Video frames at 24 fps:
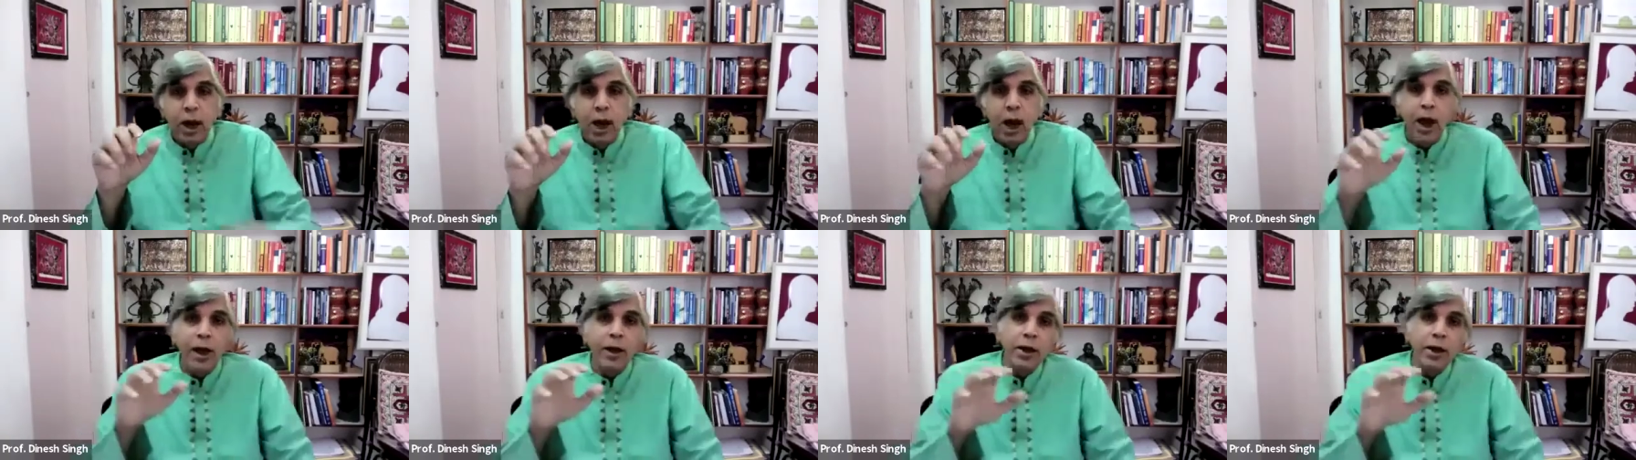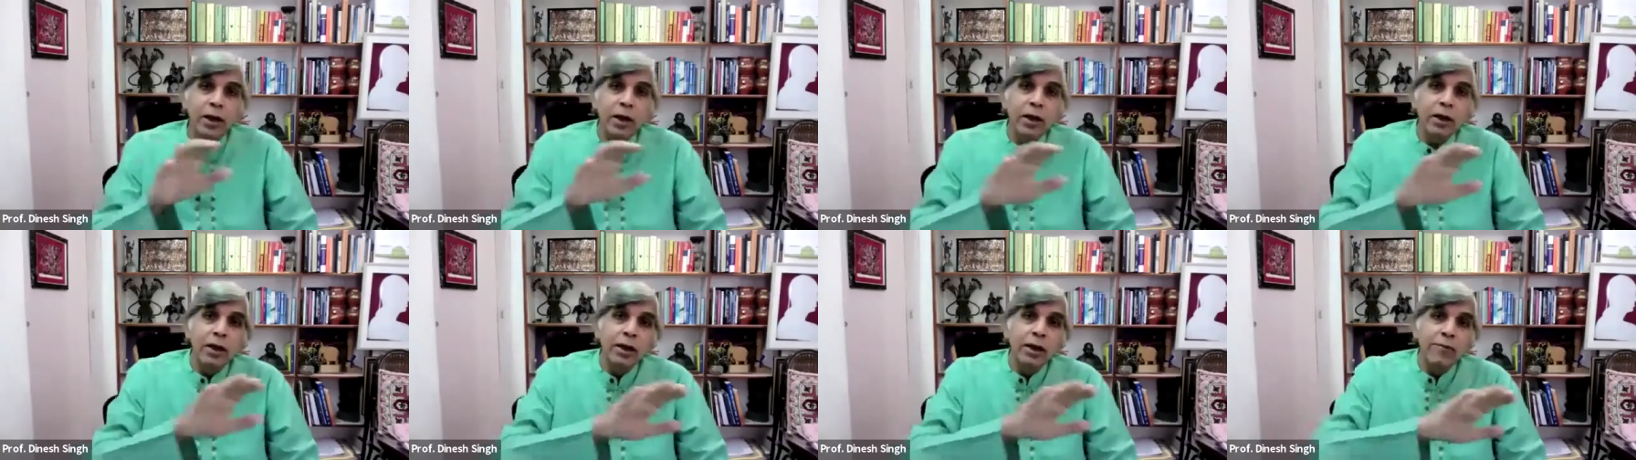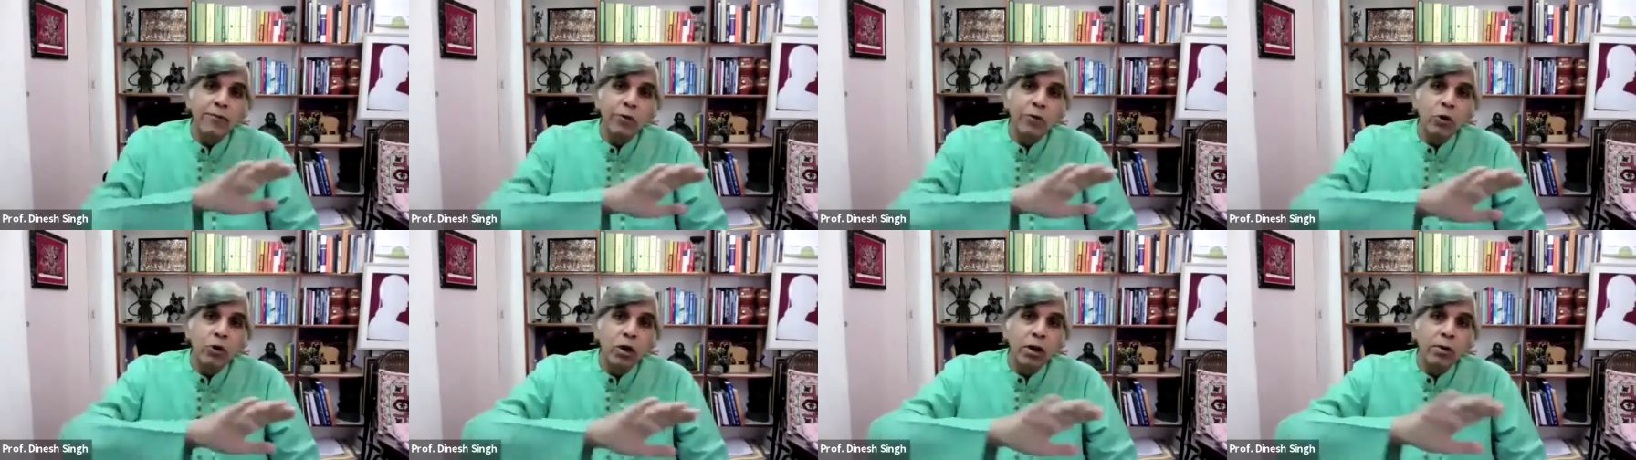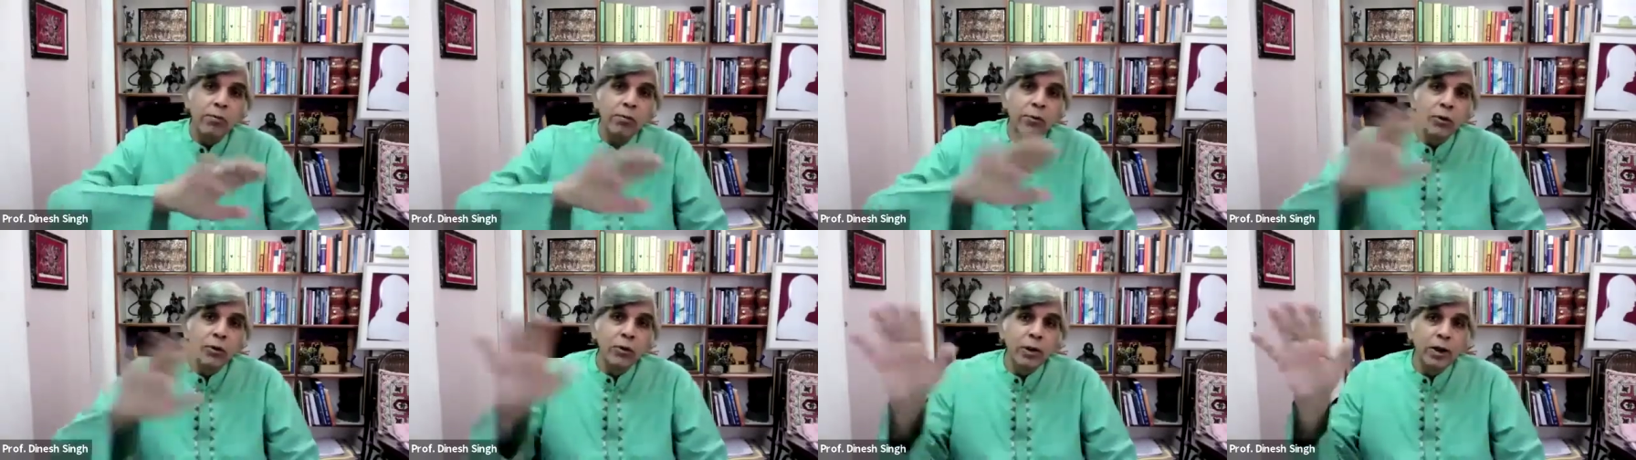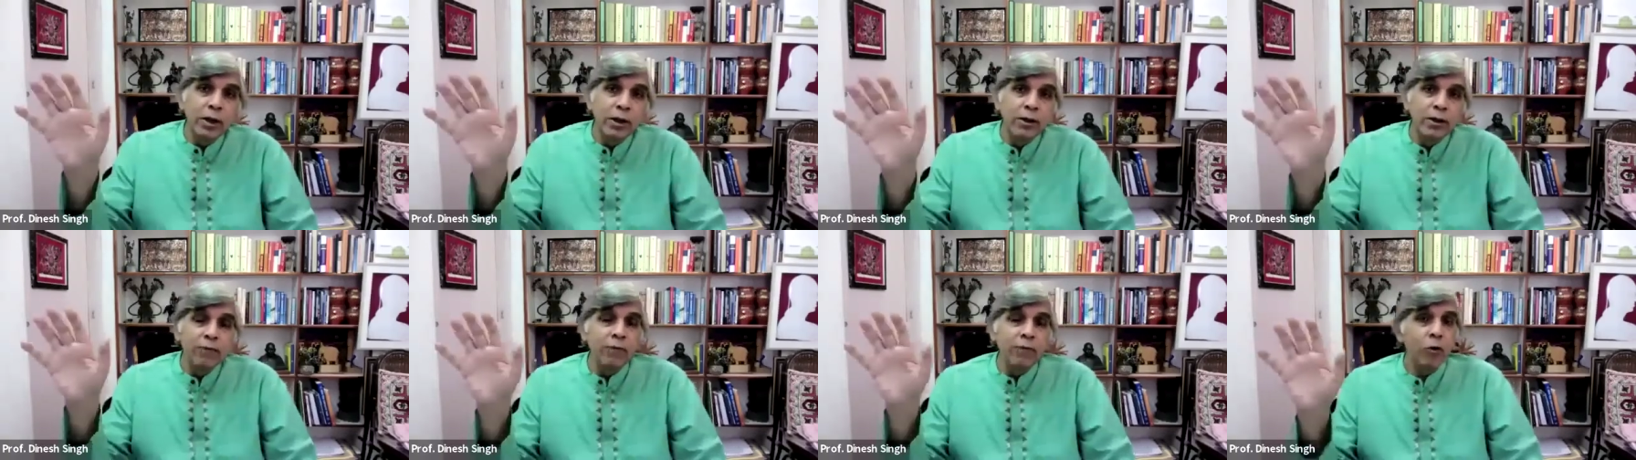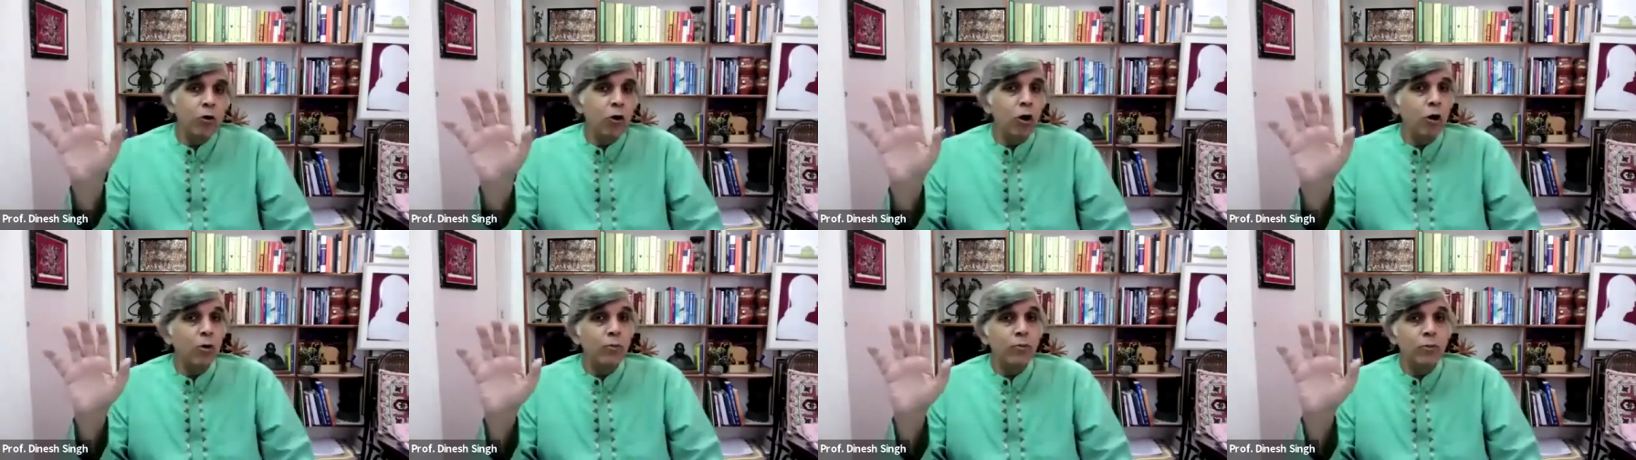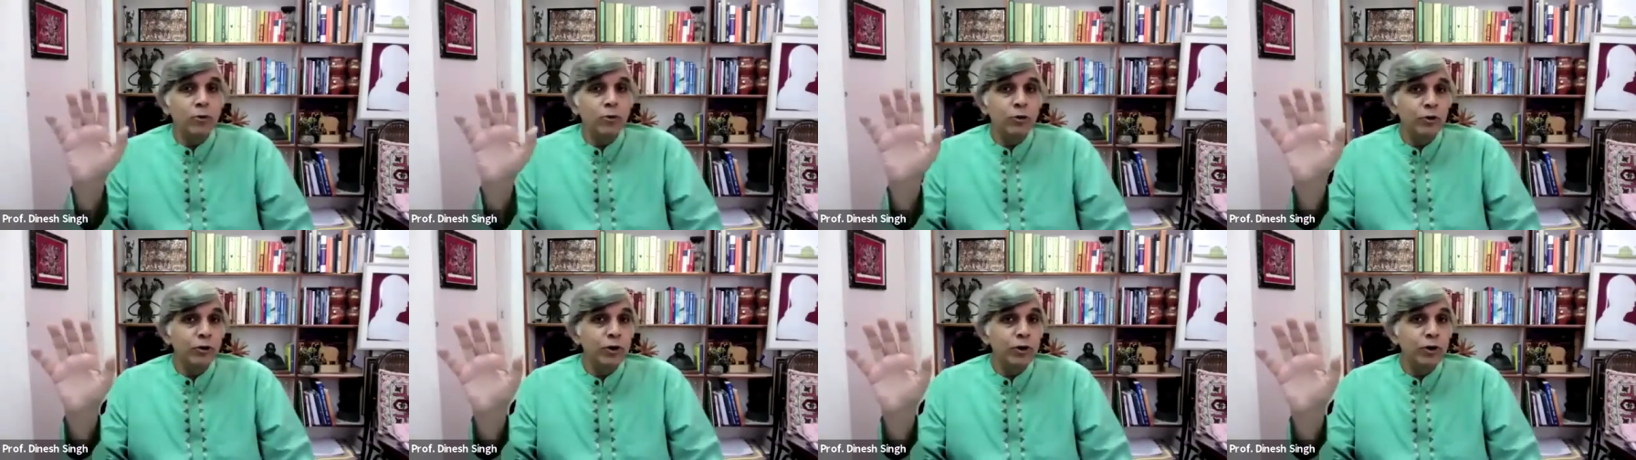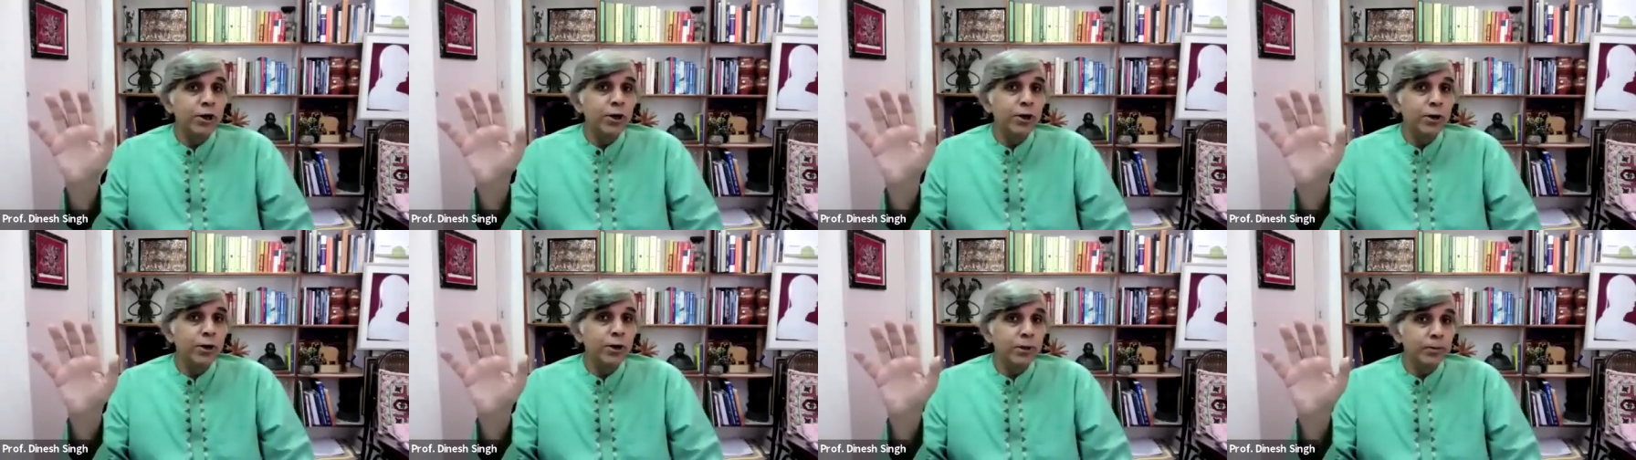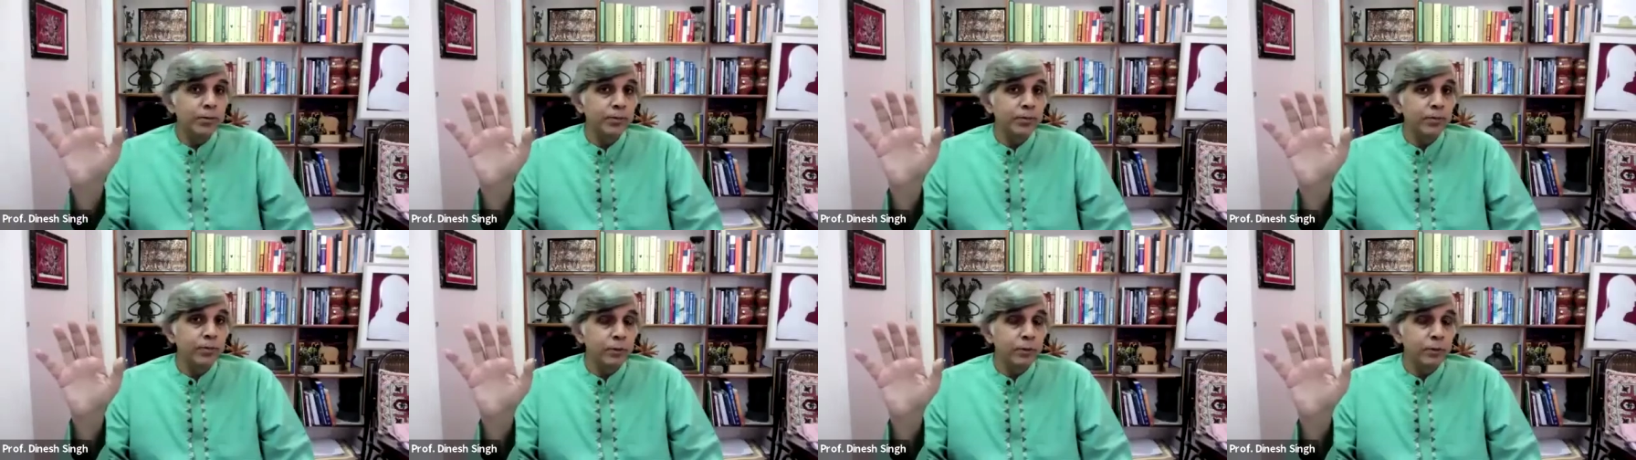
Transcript: and it will give you immunity for almost a year.